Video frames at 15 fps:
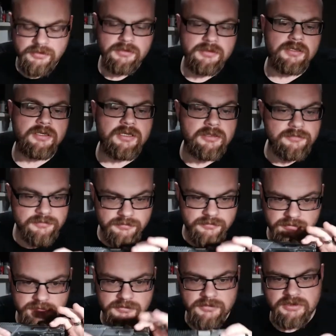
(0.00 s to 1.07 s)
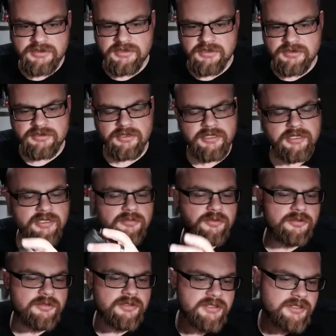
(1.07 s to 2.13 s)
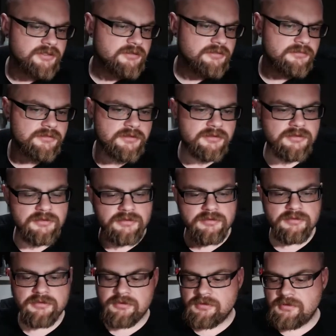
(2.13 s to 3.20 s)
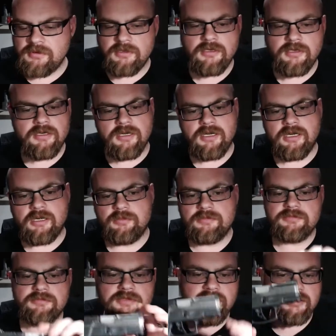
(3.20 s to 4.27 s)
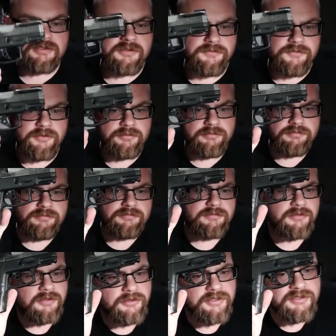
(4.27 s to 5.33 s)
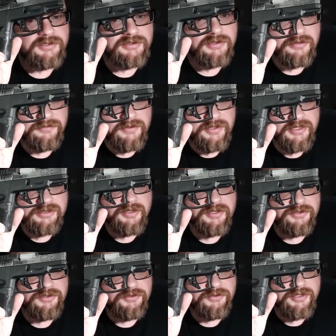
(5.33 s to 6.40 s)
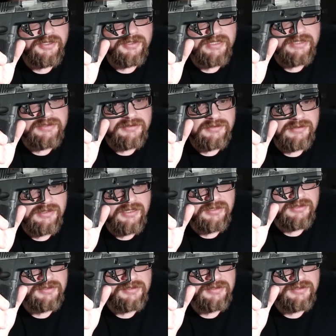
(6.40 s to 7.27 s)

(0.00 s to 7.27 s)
I'm playing. Let's start getting it broken down. I'm guessing if you already saw it flash by the screen, that's not the